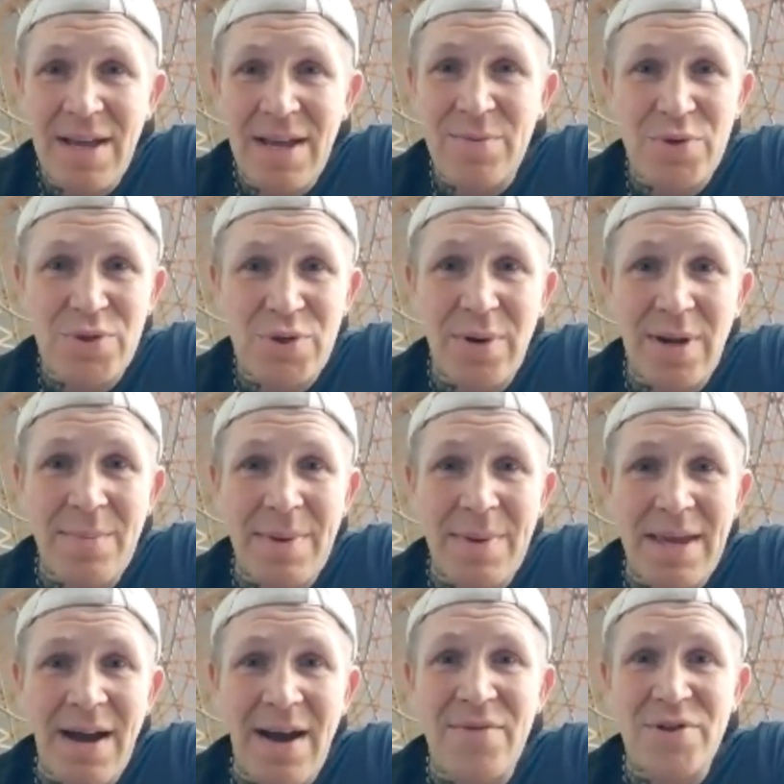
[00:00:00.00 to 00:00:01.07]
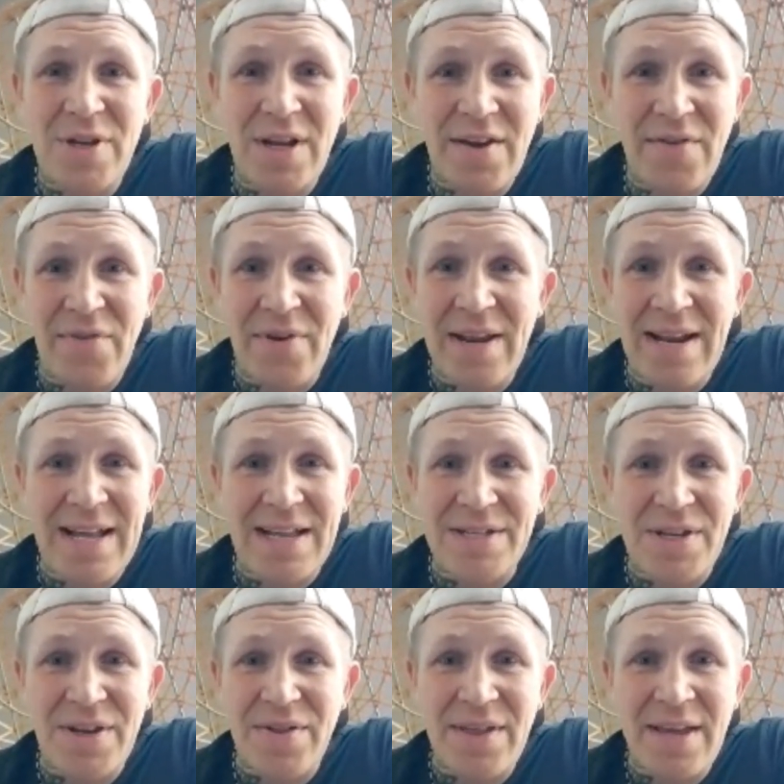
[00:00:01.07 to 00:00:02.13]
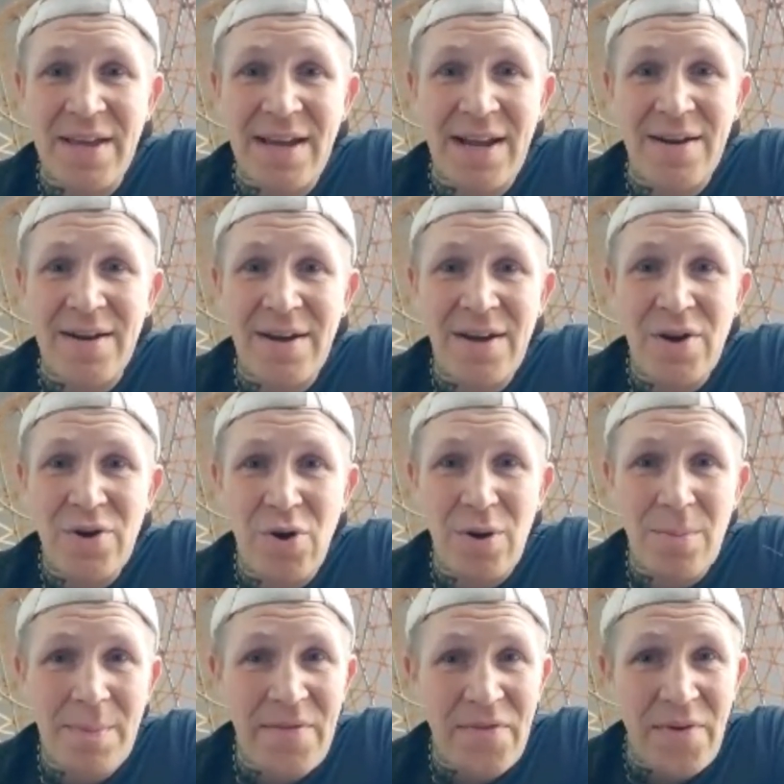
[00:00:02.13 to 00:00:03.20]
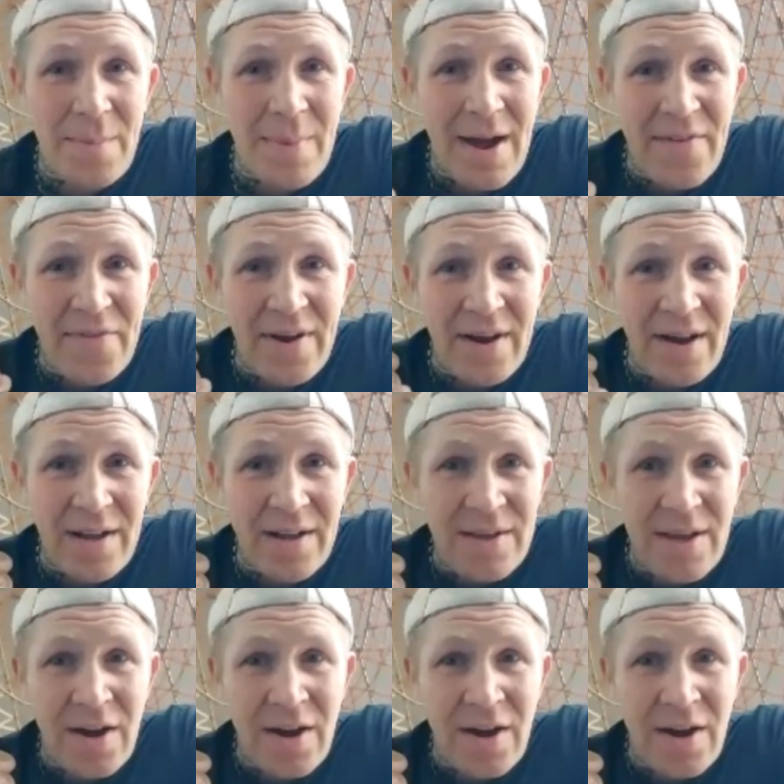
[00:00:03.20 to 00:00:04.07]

It was only me. I was like freelancer. They can call me from Africa.